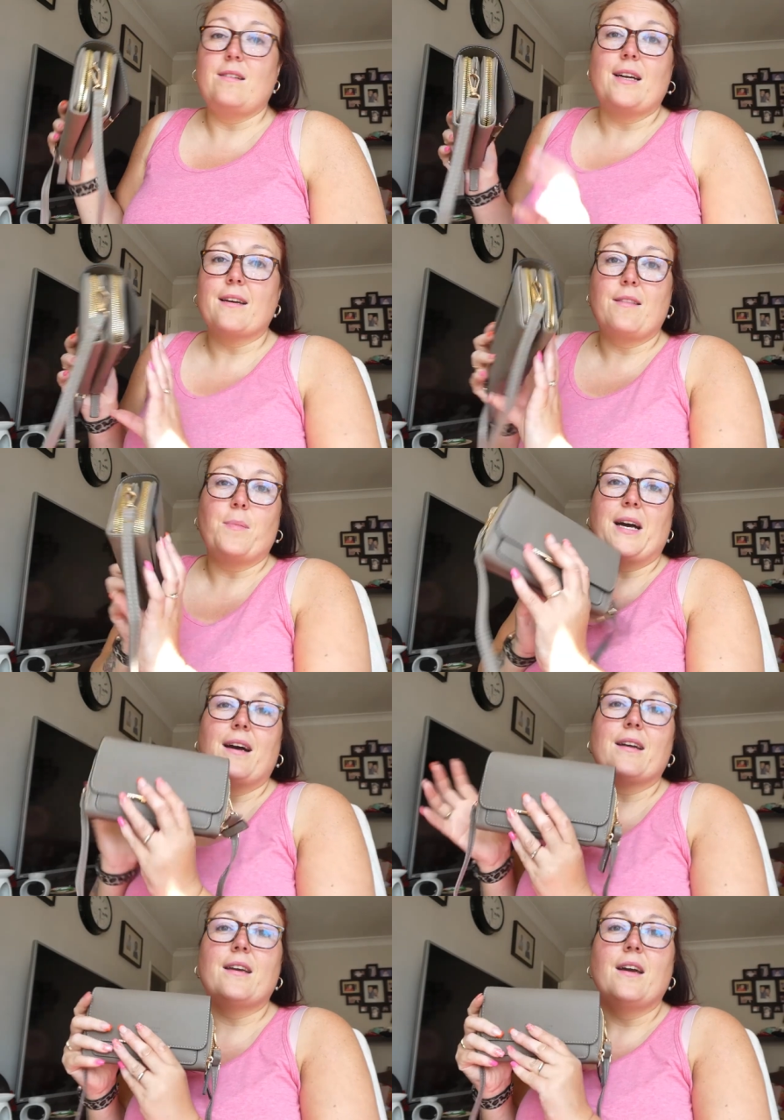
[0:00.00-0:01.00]
like the
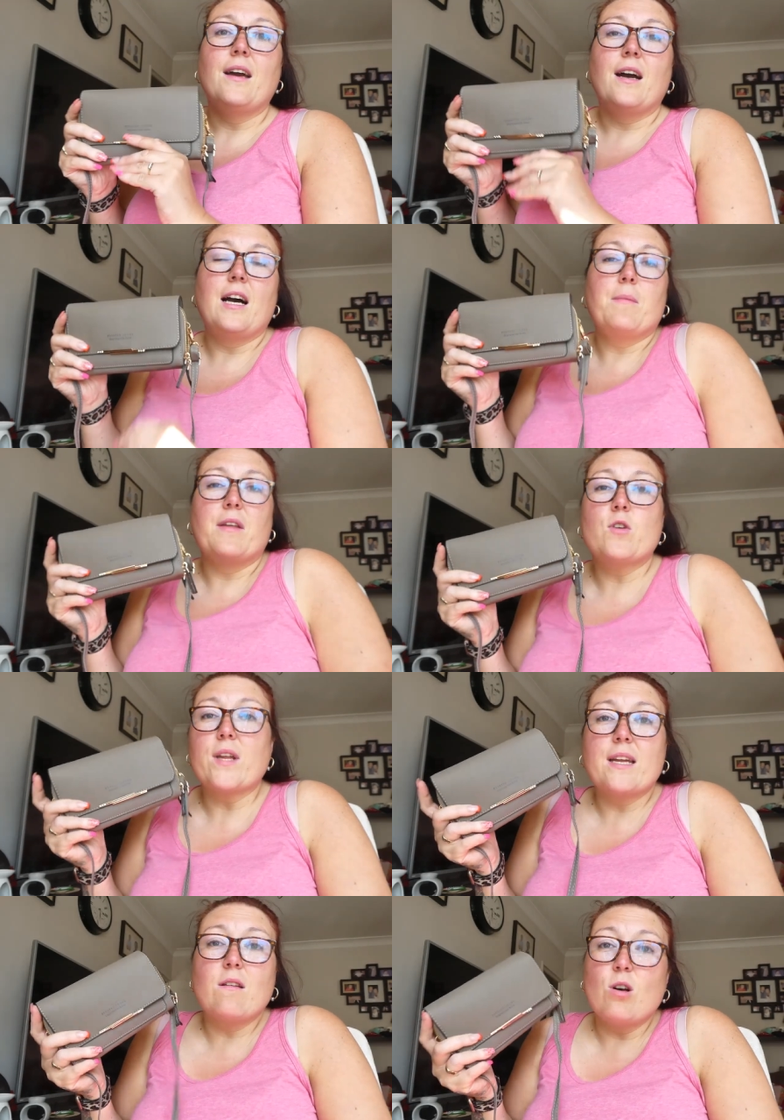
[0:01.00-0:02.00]
bag. Um, they've
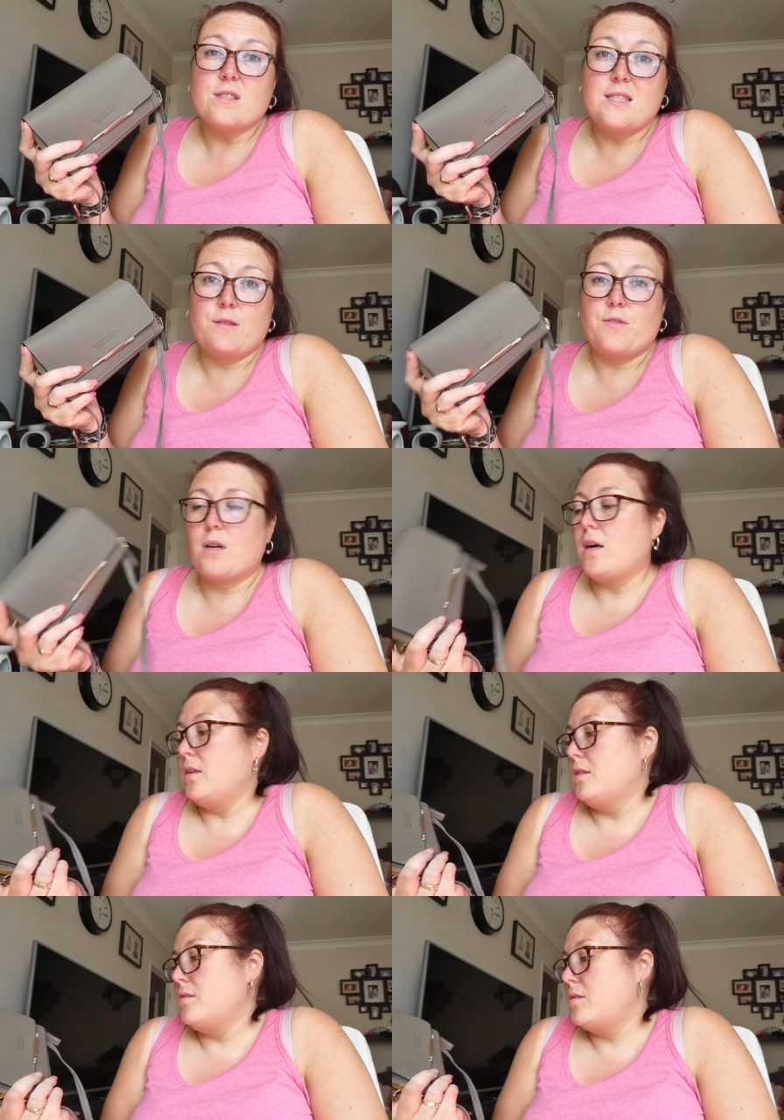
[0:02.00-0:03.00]
got it in lots of different
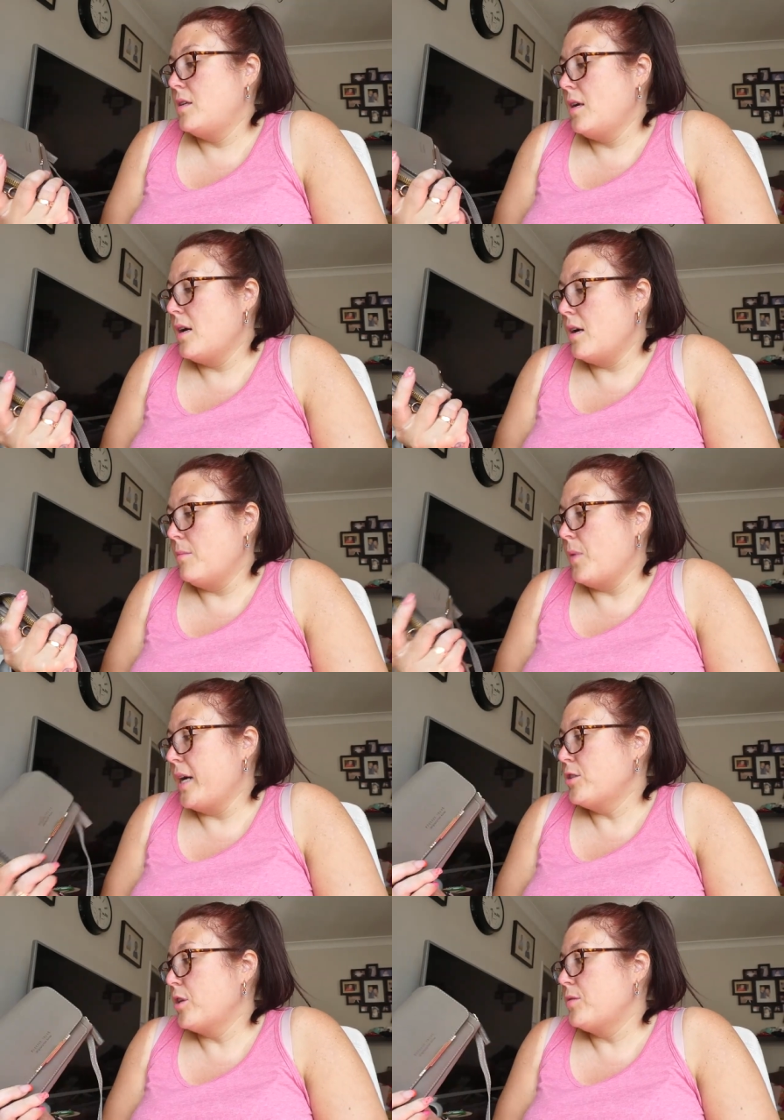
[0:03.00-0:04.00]
colours, um, but
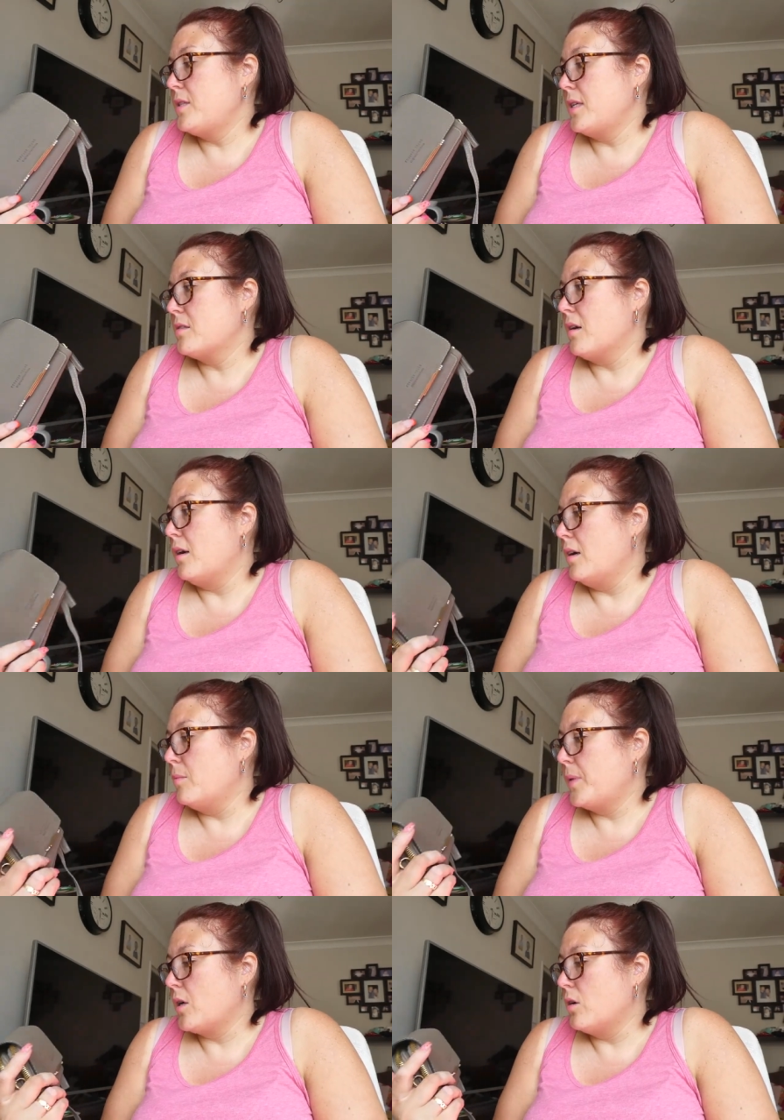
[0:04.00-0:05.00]
I chose this
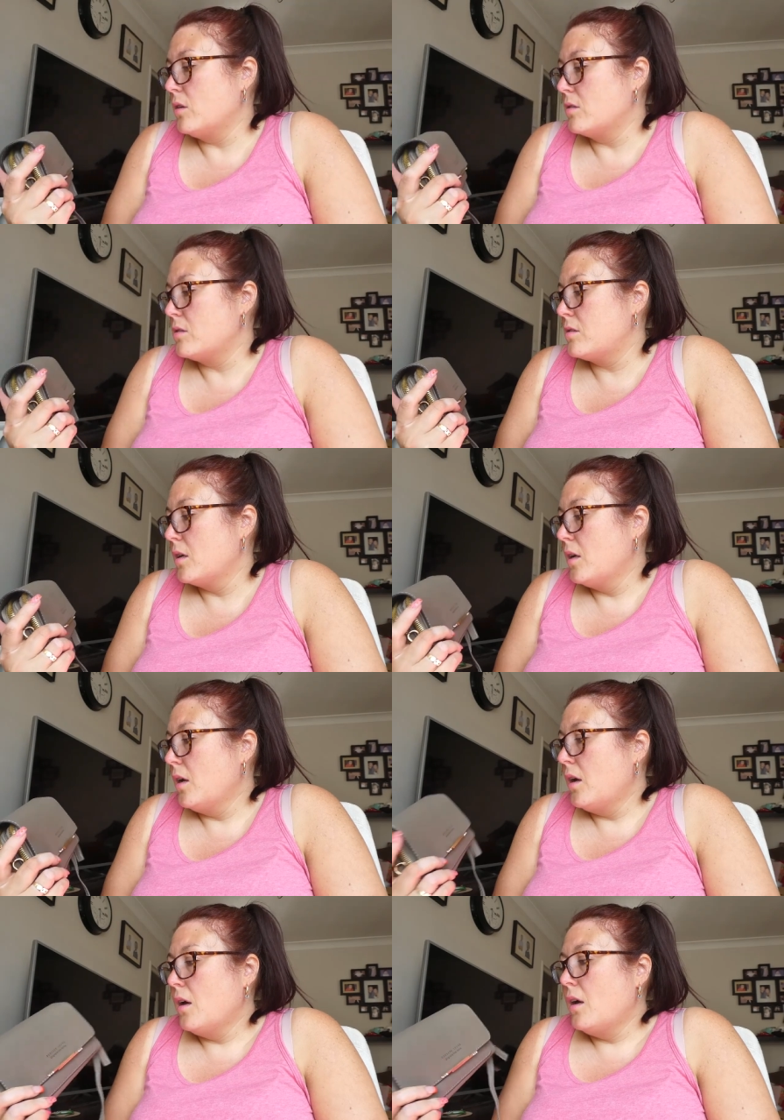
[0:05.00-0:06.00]
colour because,
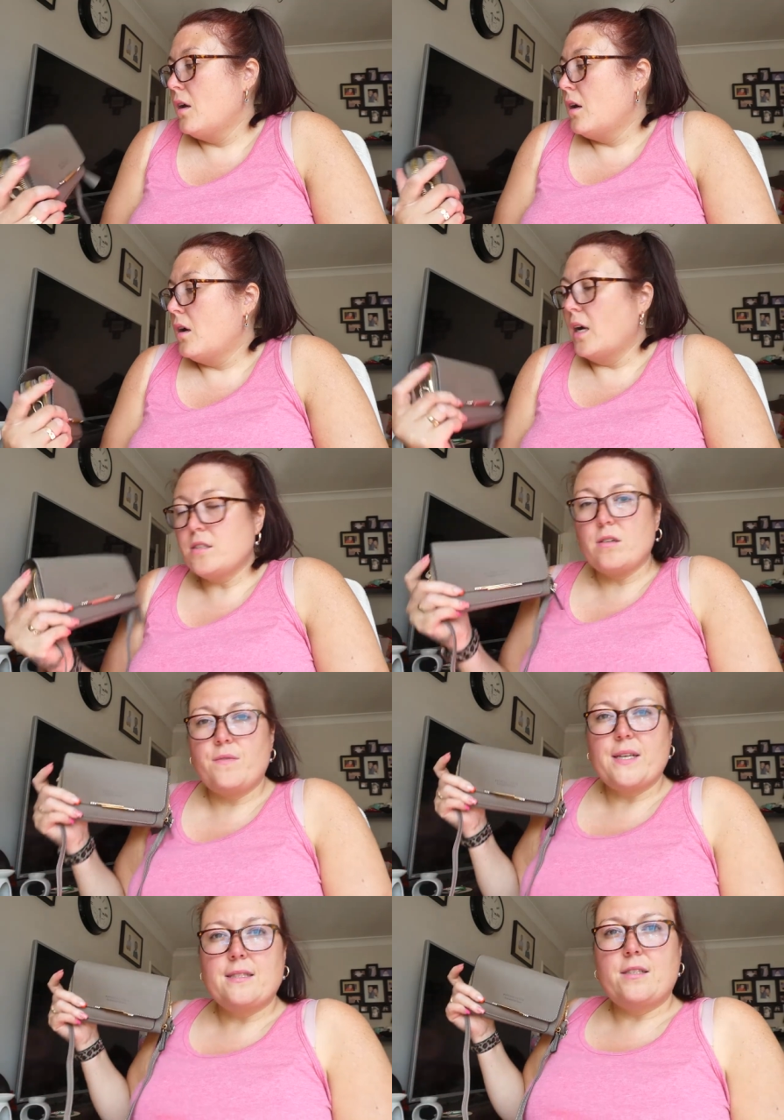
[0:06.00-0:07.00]
I don't know, I
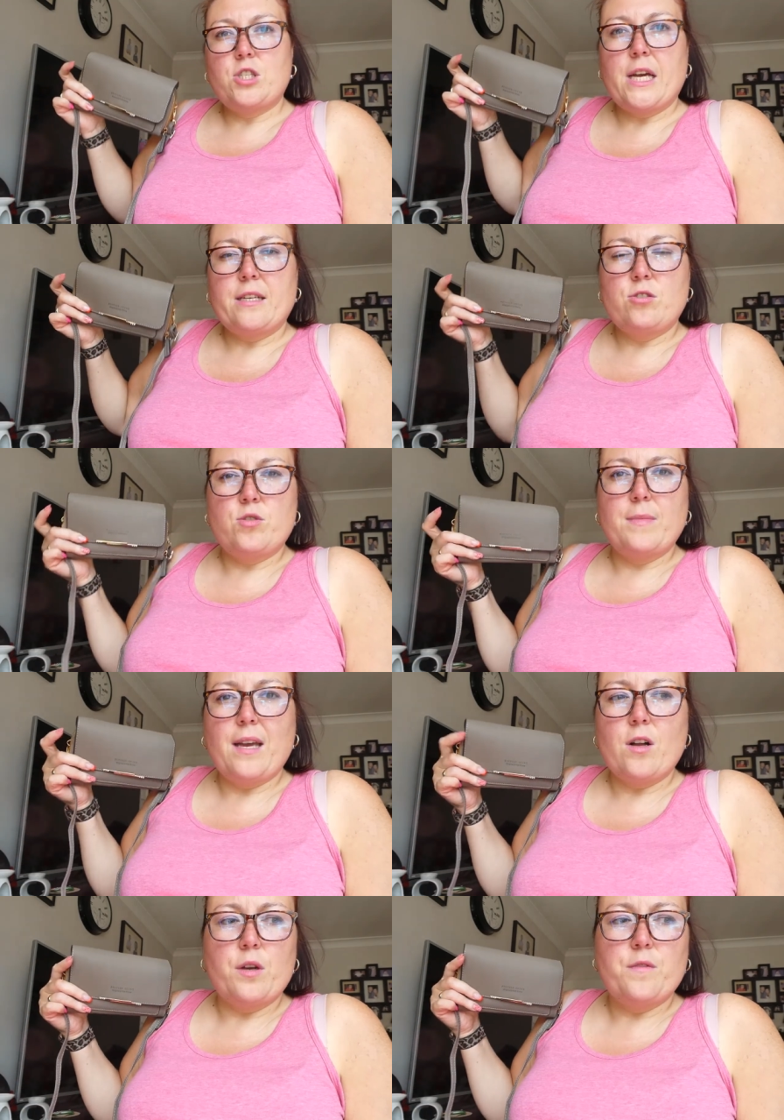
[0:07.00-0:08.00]
fancied a change.
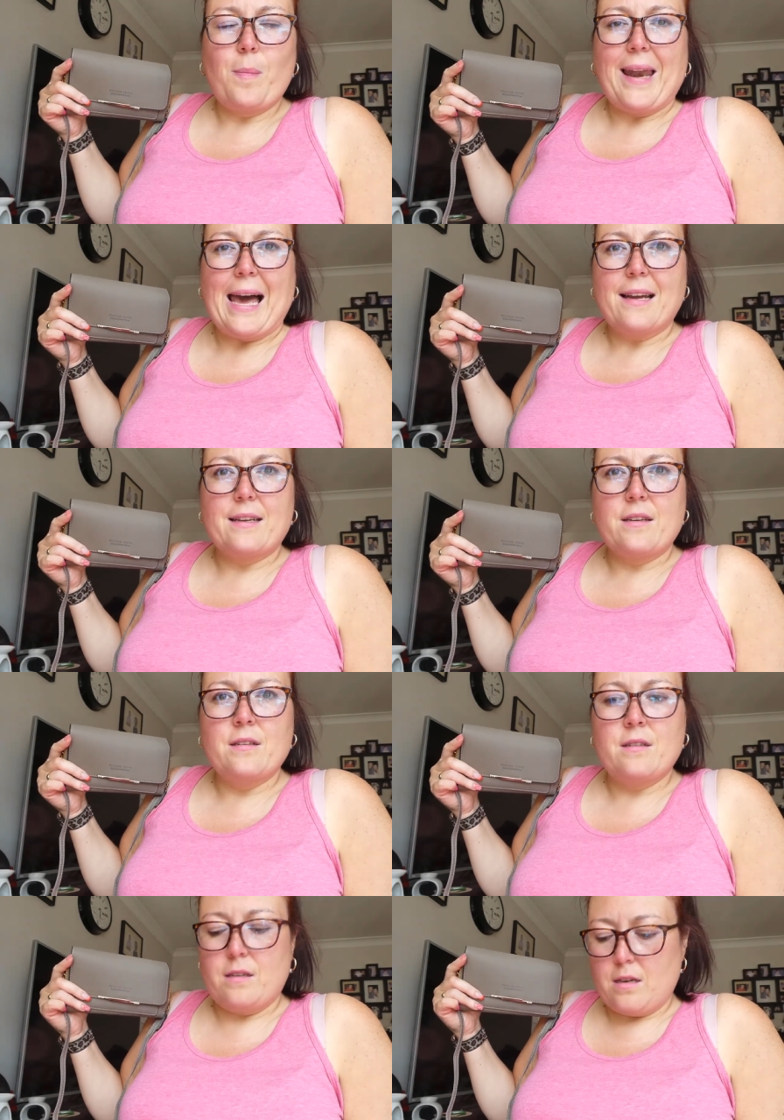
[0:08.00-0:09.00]
Normally I go for black,
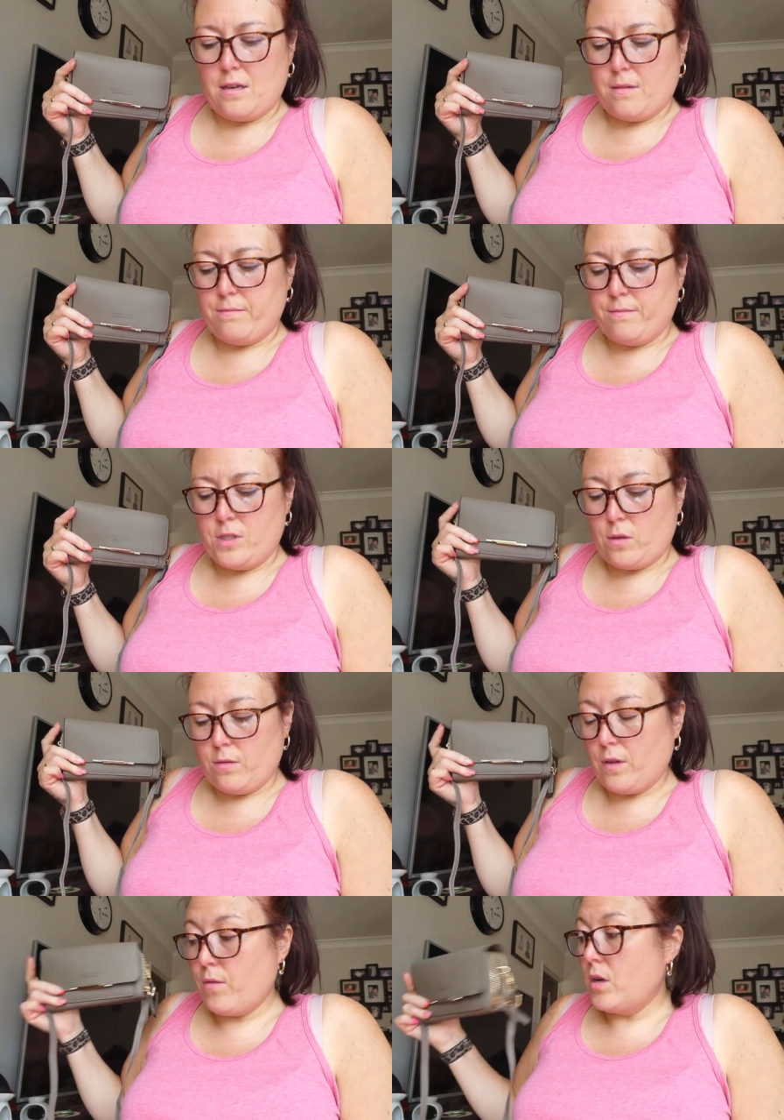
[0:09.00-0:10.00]
um,
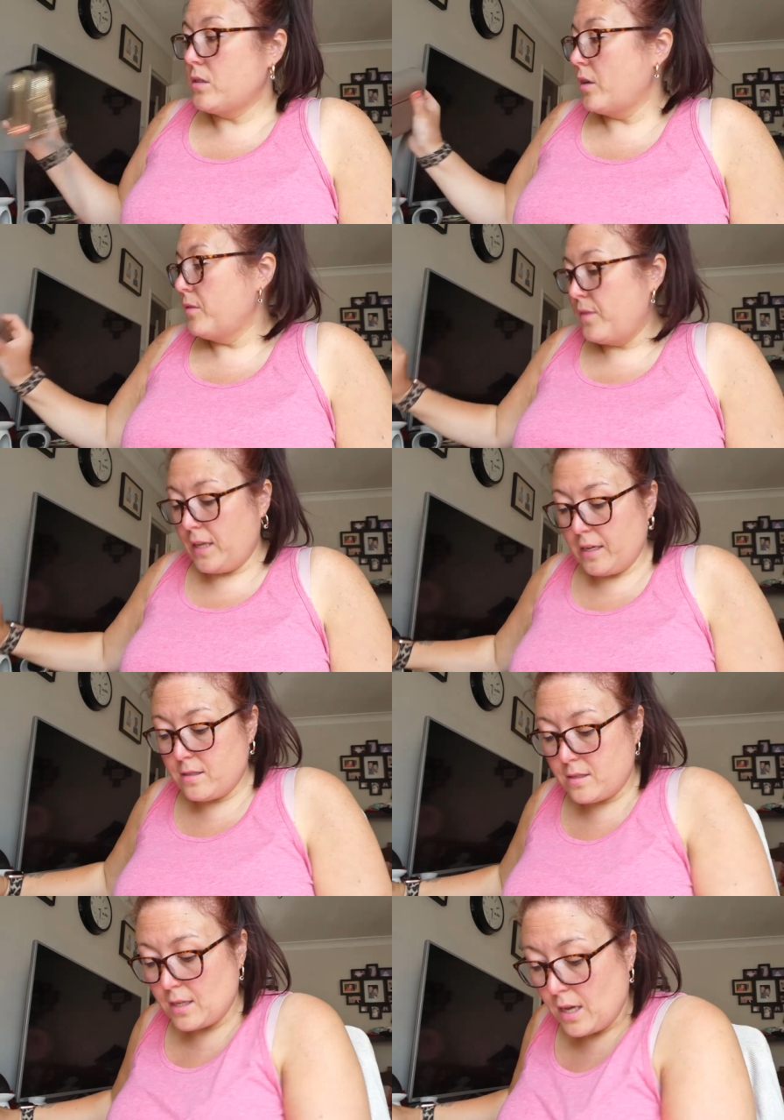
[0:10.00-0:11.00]
so I thought I'd go for
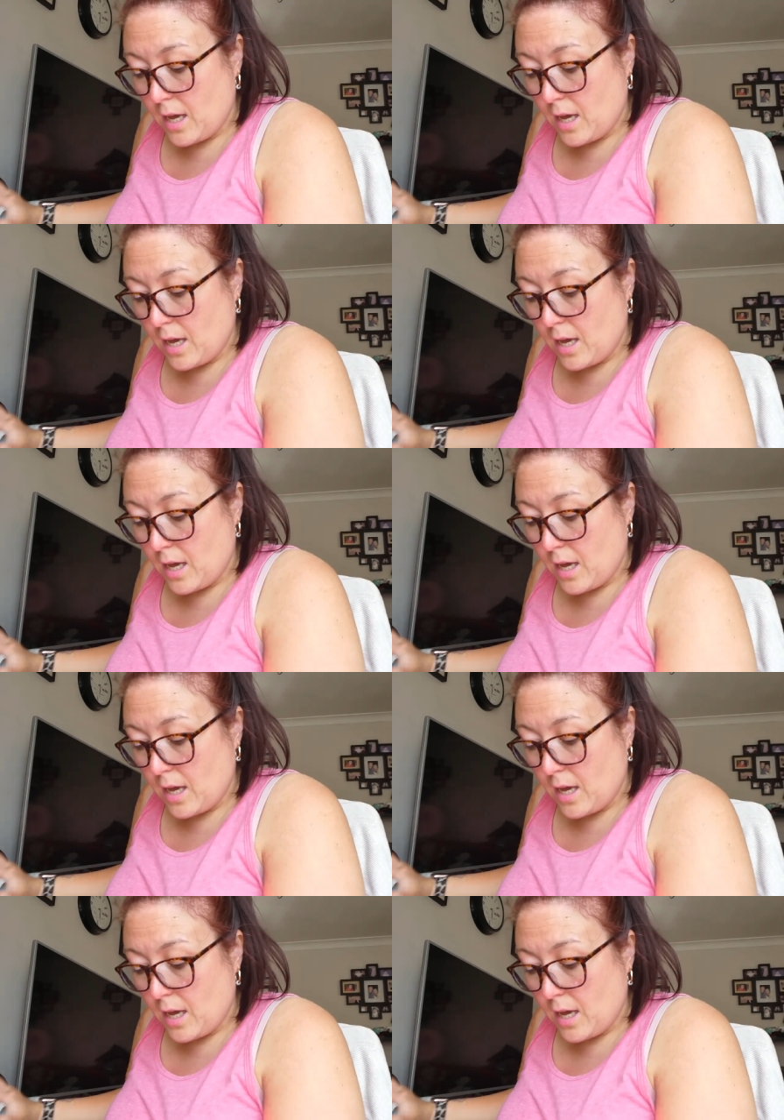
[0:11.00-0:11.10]
this.